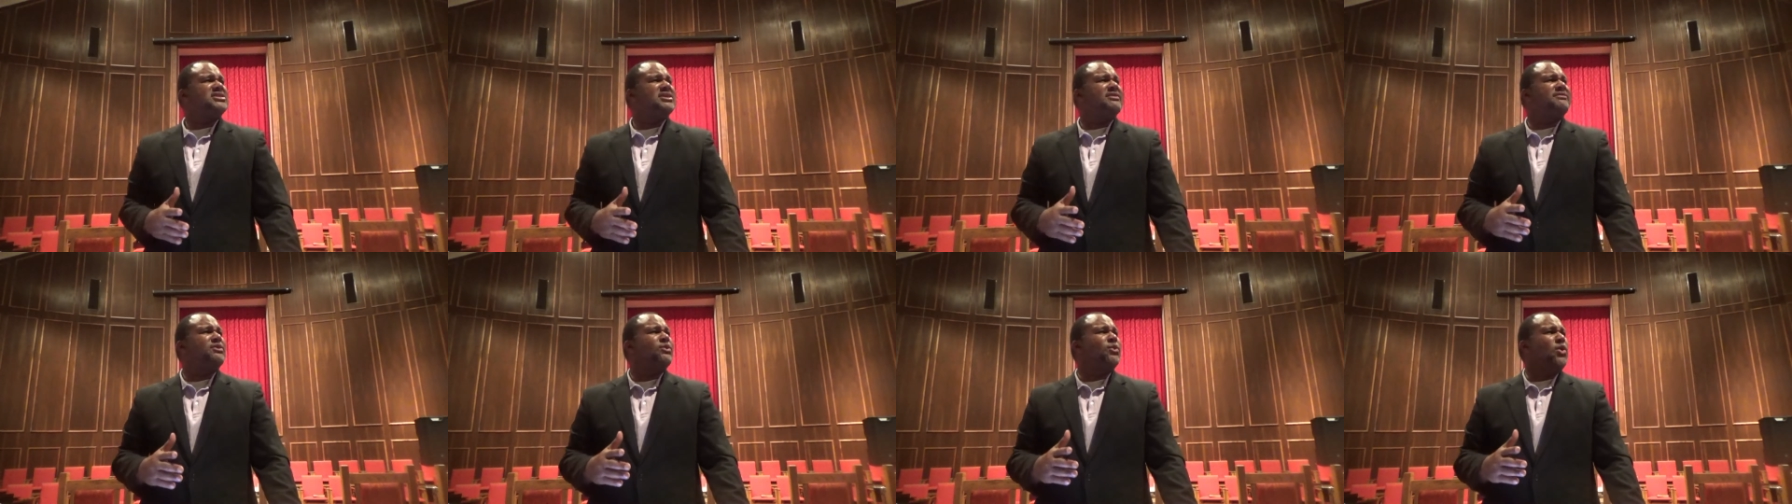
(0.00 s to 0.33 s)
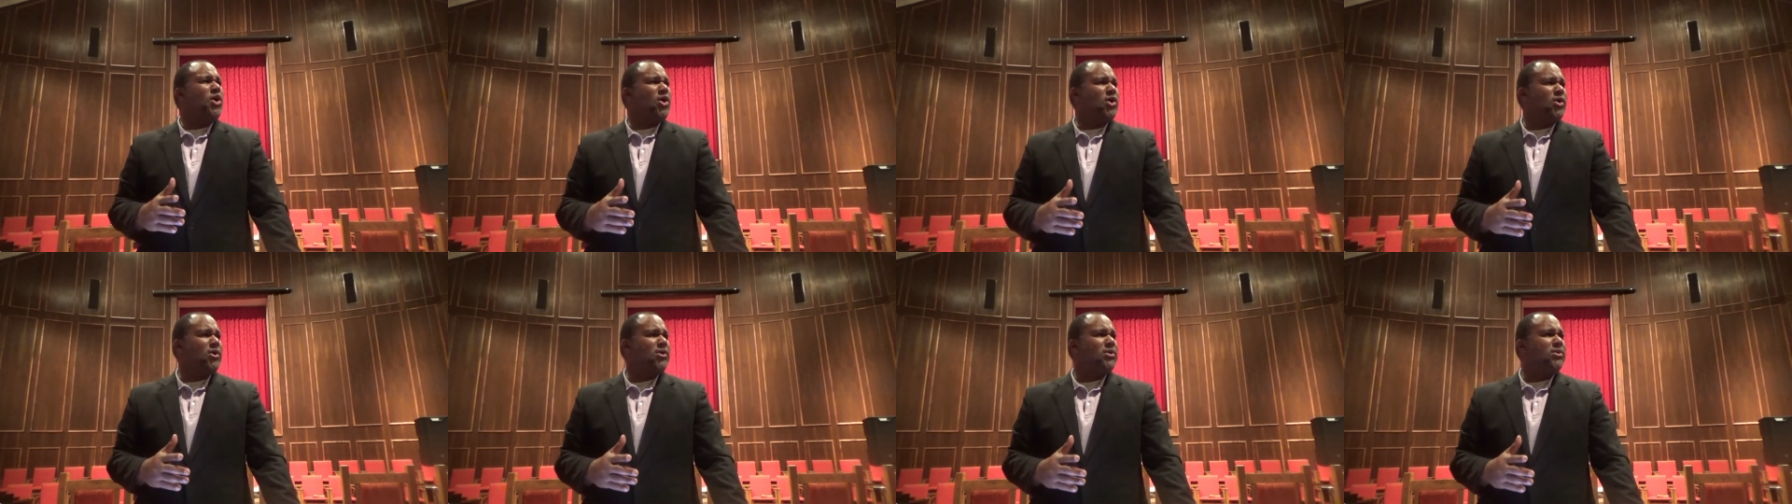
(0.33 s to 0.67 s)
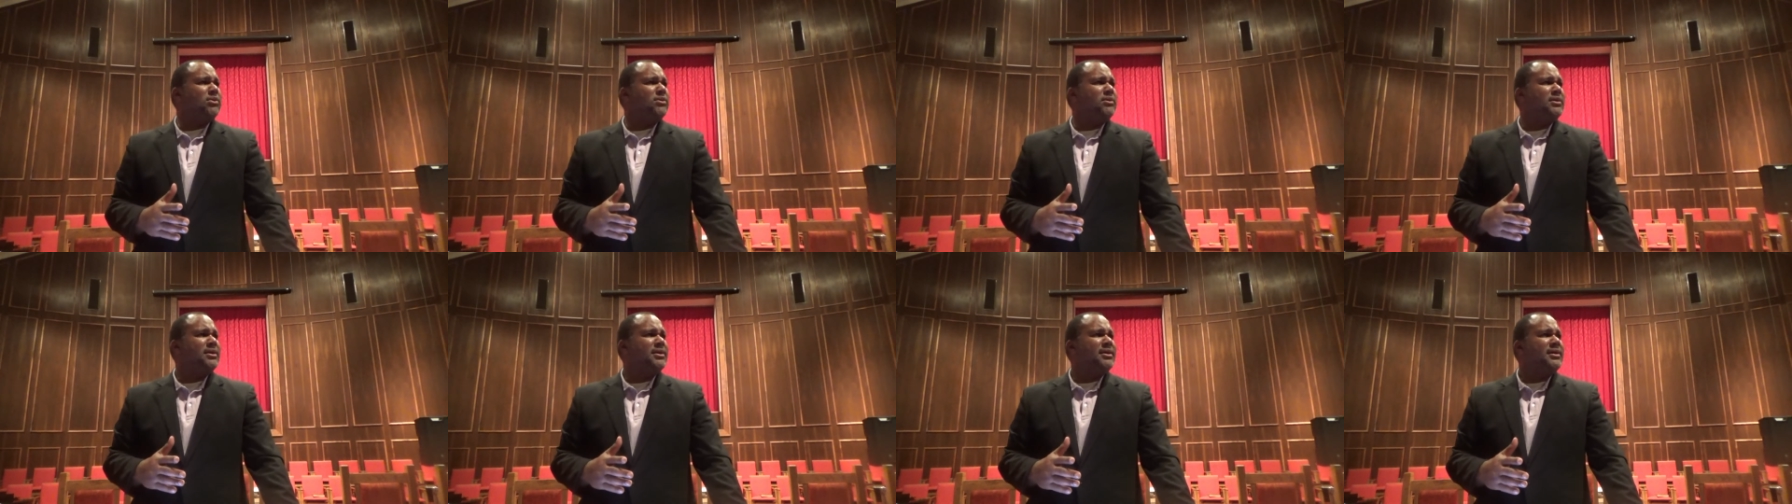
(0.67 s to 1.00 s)
of the
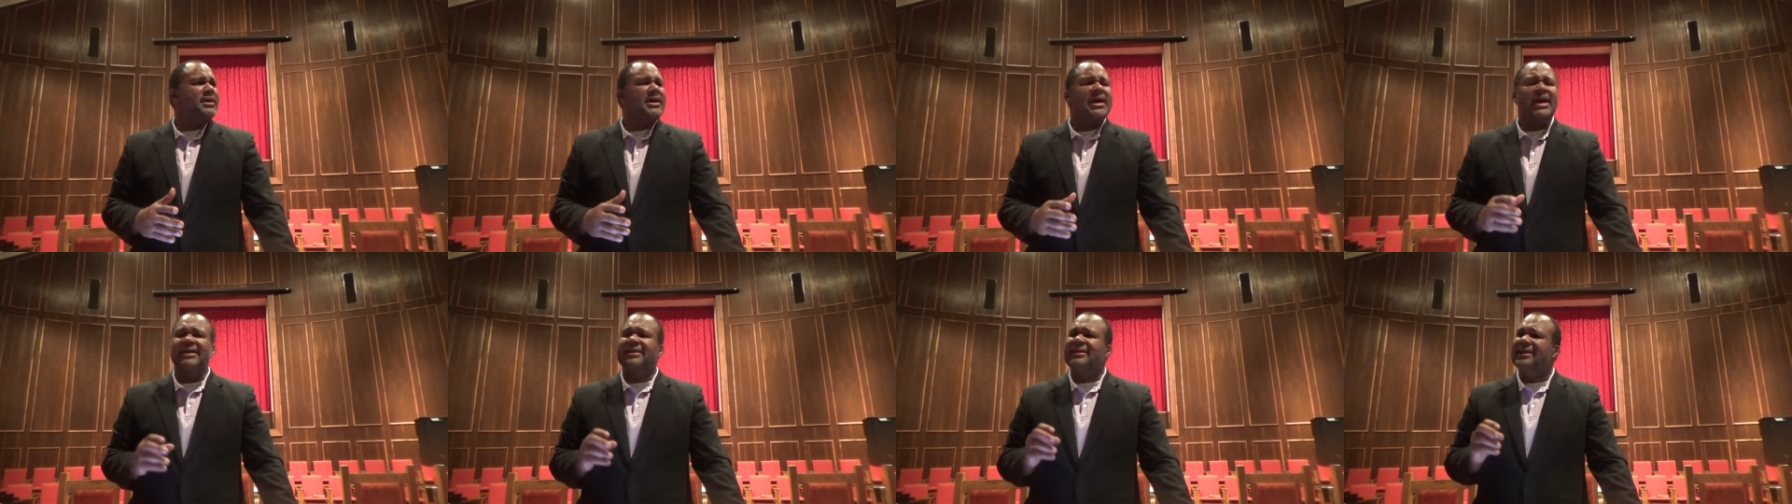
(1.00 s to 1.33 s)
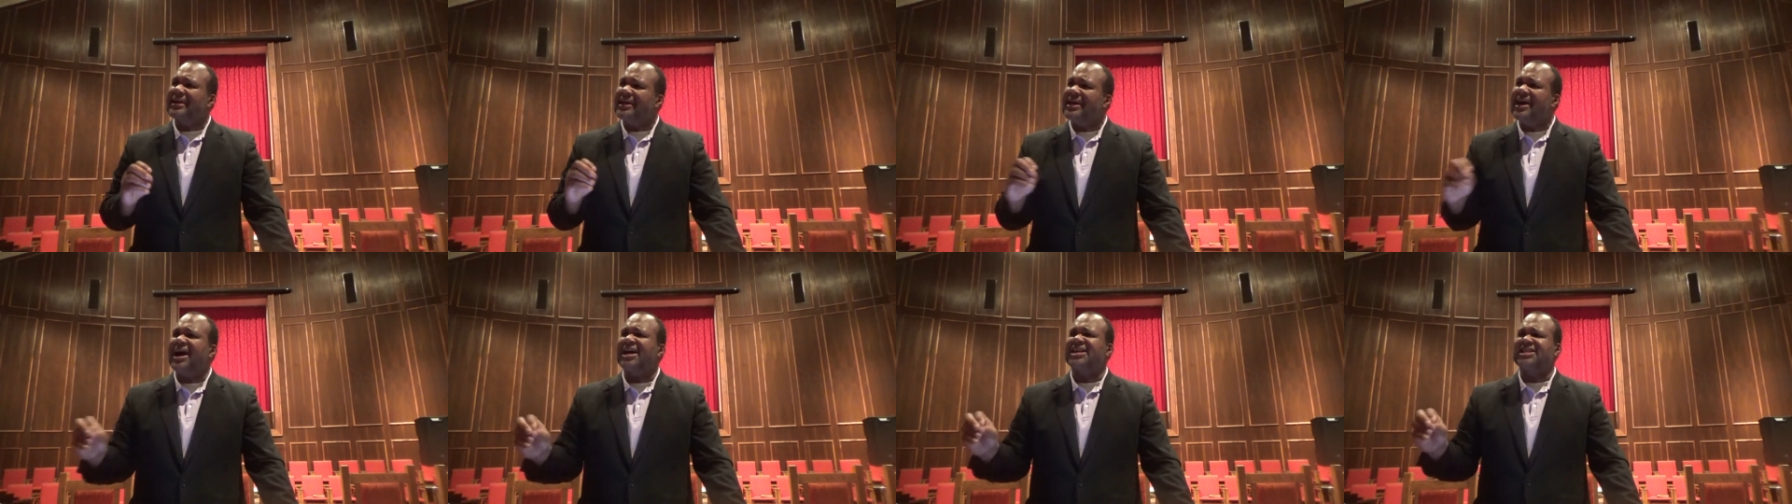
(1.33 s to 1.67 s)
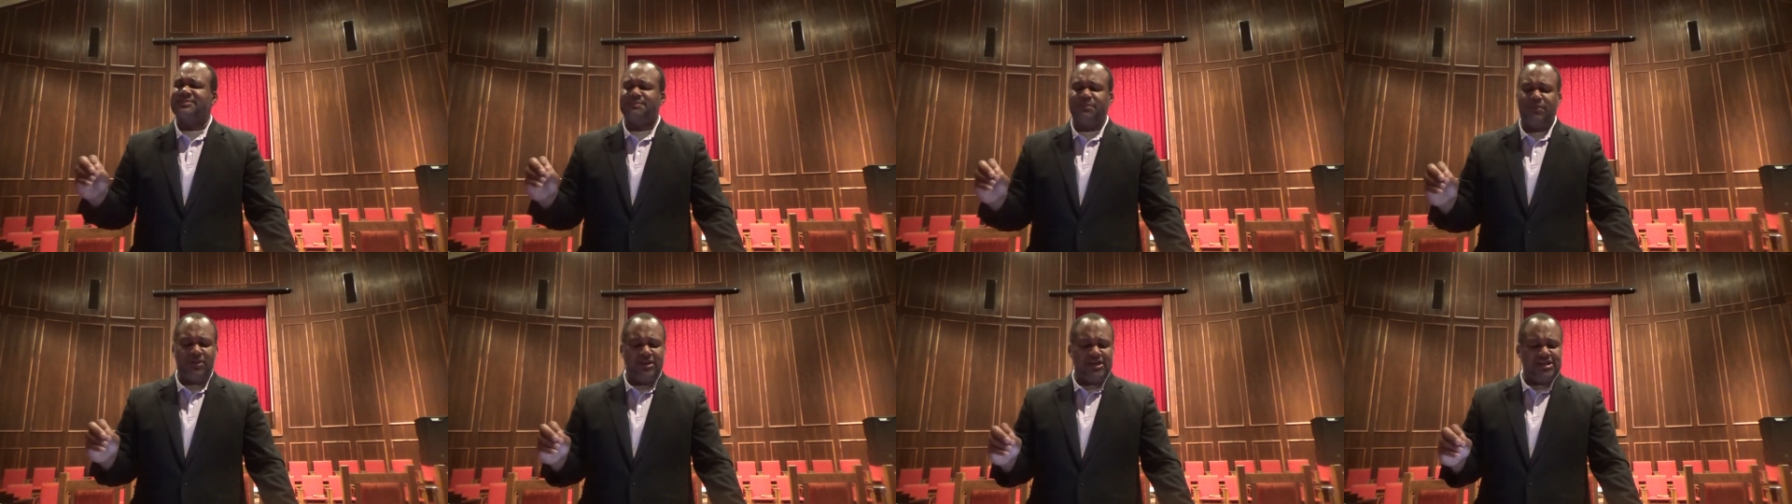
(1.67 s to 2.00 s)
world, and the
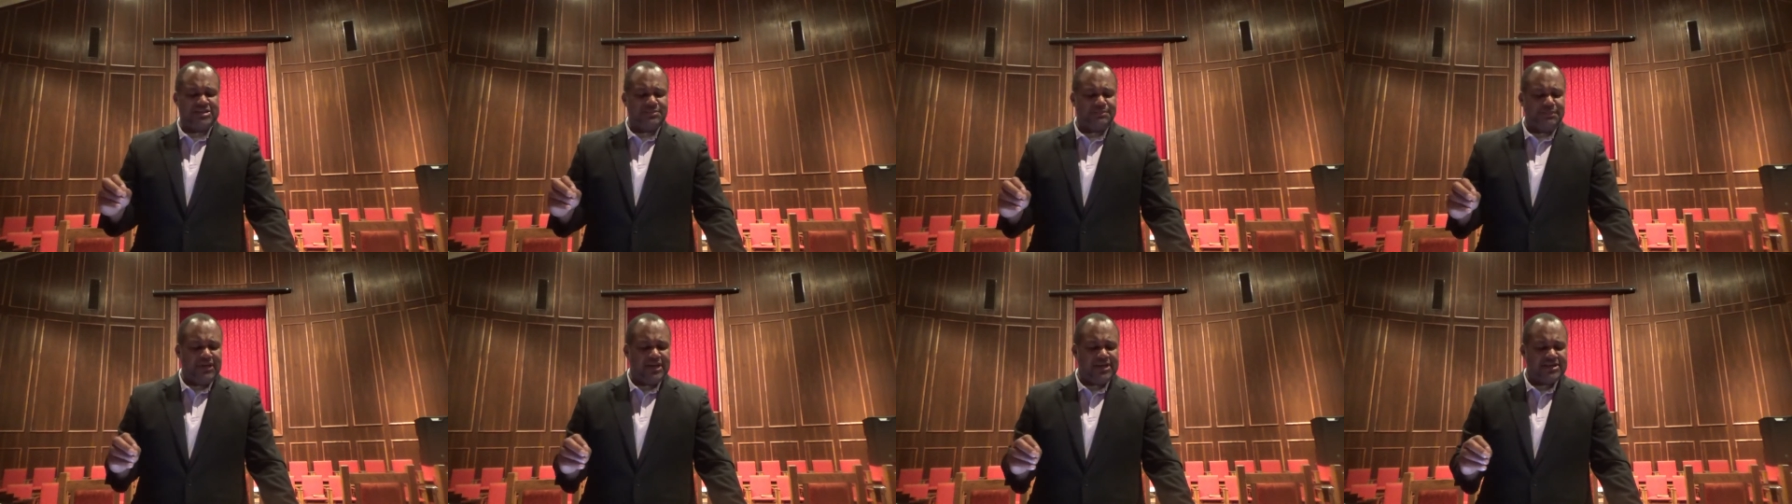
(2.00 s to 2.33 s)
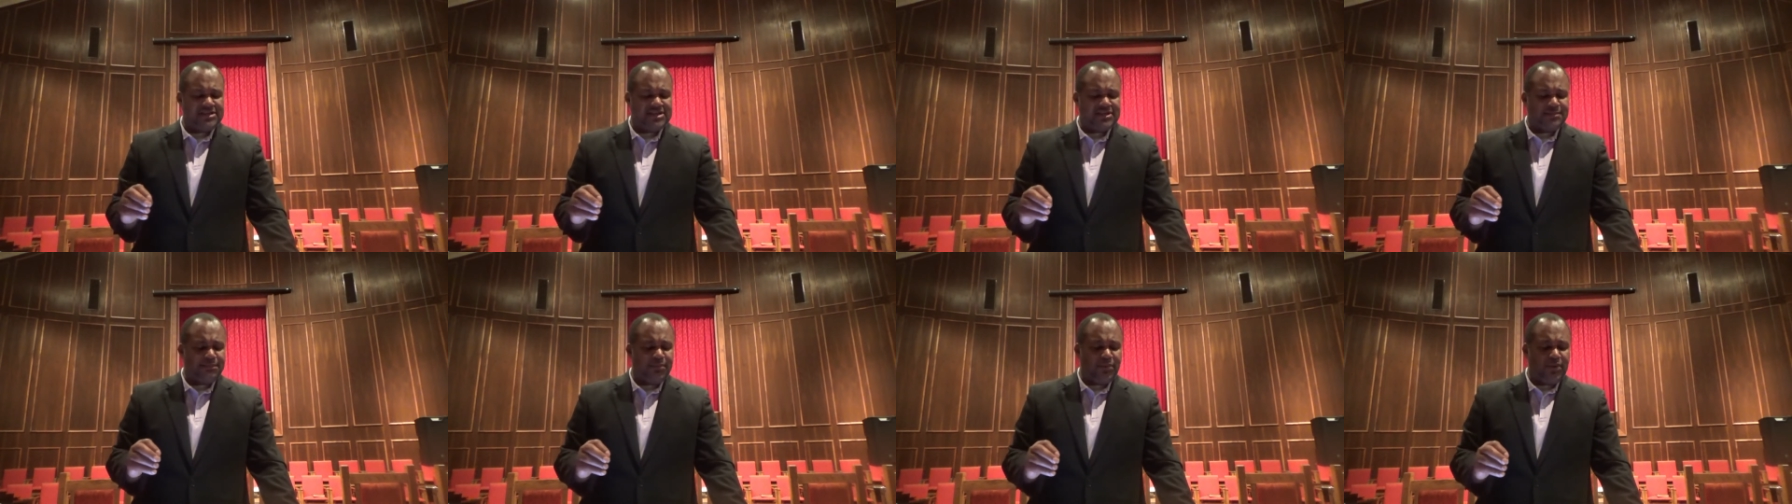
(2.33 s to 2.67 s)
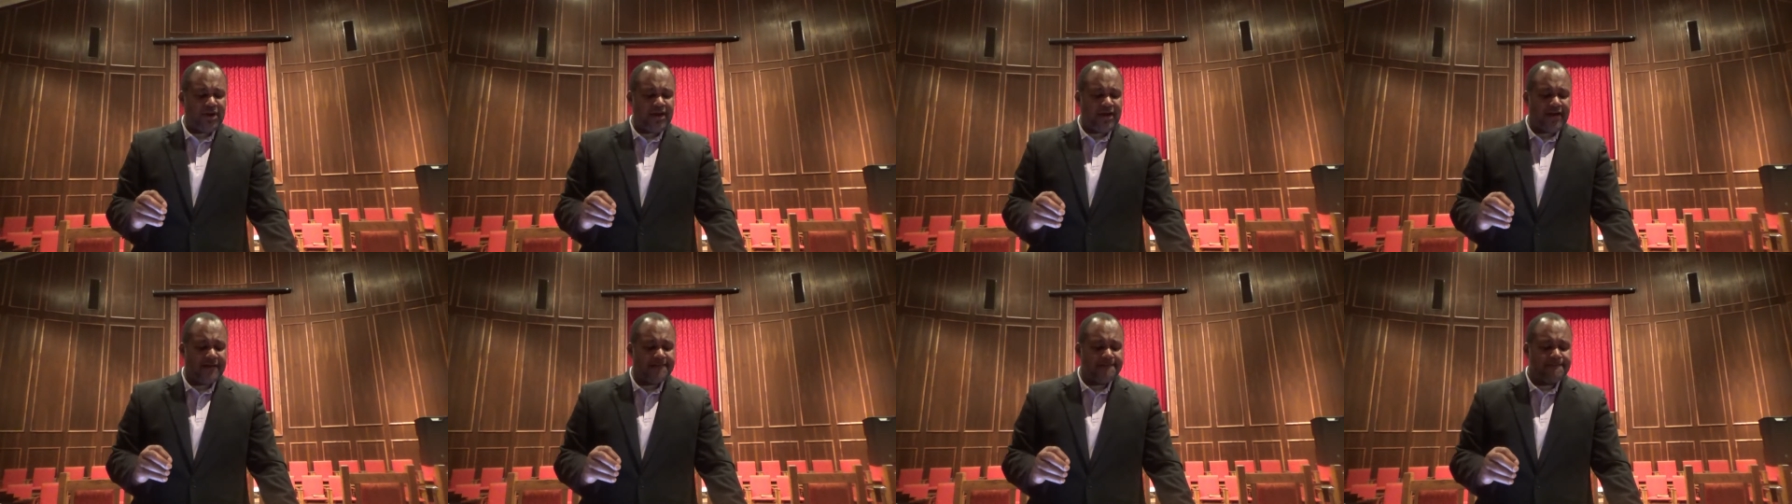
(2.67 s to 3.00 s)
gospel is being
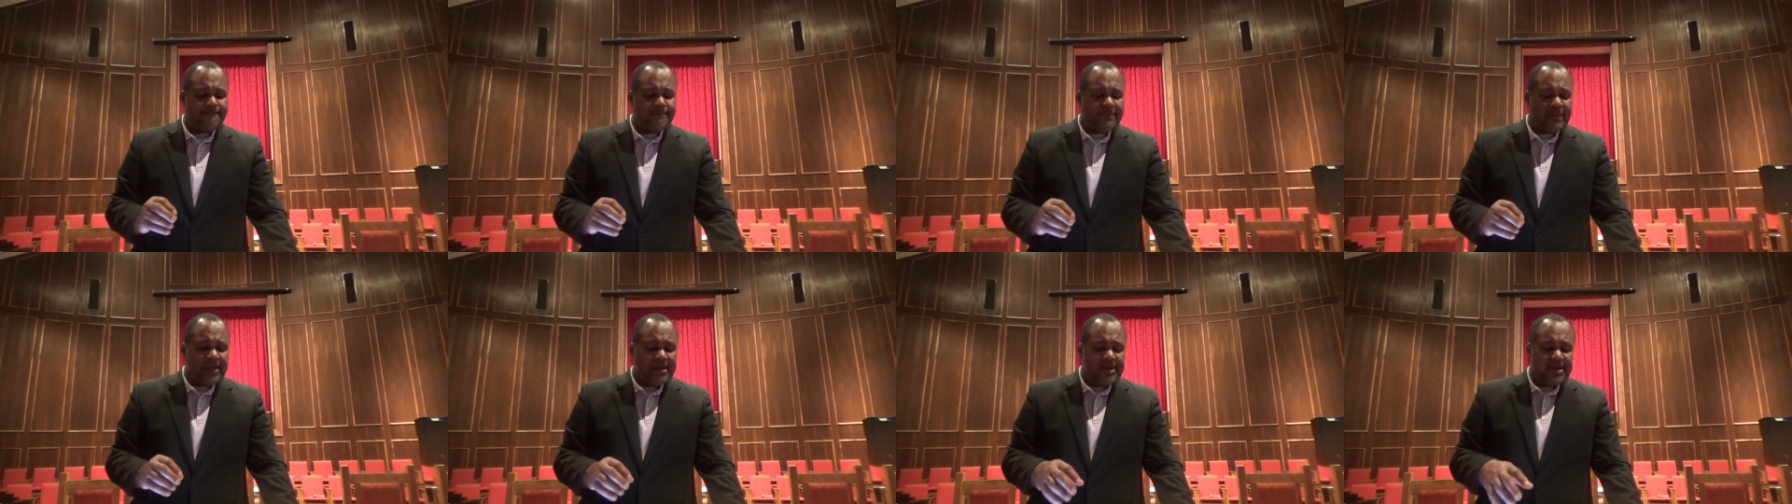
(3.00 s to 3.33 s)
spread.